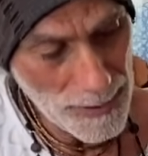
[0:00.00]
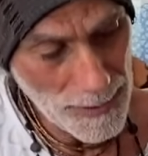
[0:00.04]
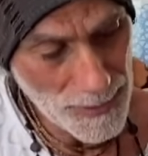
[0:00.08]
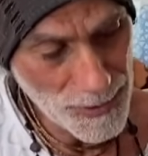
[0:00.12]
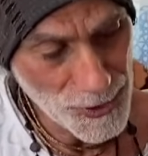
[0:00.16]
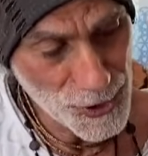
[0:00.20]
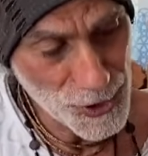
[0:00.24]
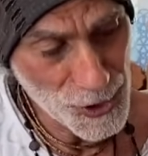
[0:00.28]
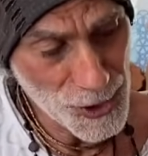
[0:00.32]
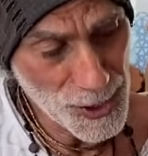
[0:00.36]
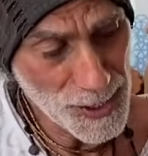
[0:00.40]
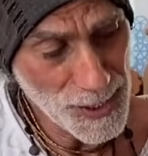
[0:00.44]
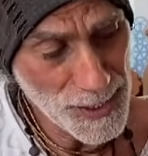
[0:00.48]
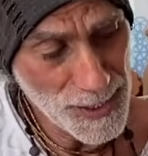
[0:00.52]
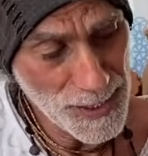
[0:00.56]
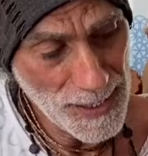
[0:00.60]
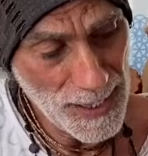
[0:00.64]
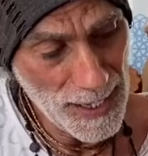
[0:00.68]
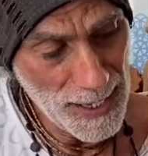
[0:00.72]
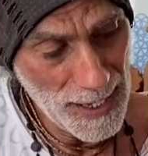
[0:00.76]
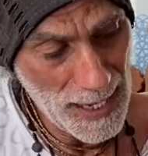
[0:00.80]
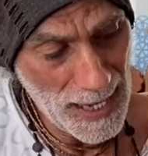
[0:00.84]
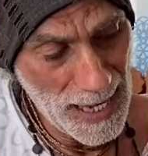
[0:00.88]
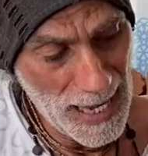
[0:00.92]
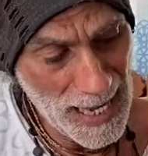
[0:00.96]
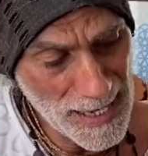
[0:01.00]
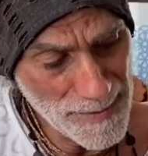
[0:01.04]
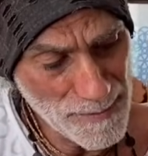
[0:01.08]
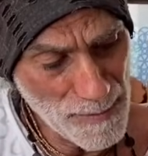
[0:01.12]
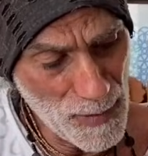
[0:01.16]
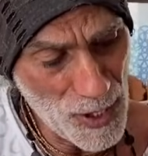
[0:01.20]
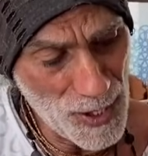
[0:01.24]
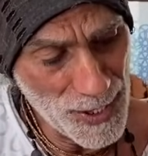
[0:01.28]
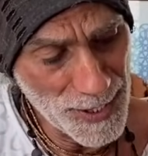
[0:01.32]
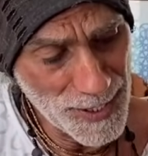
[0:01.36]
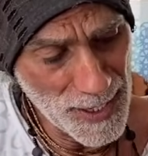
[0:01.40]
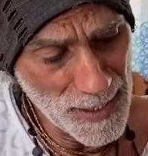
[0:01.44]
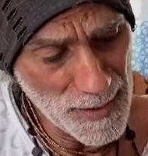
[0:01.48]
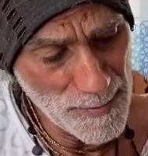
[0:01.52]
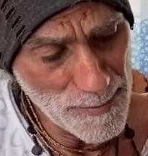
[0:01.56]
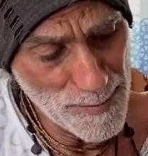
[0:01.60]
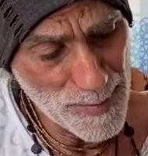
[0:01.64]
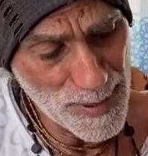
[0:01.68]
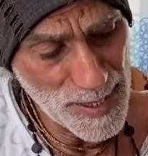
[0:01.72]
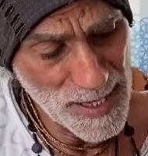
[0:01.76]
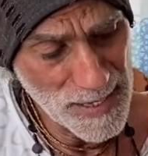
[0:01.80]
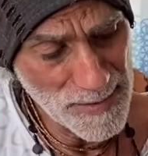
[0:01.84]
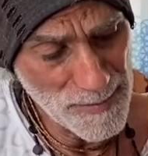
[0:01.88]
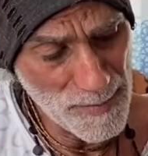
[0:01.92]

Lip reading: G, A minor, B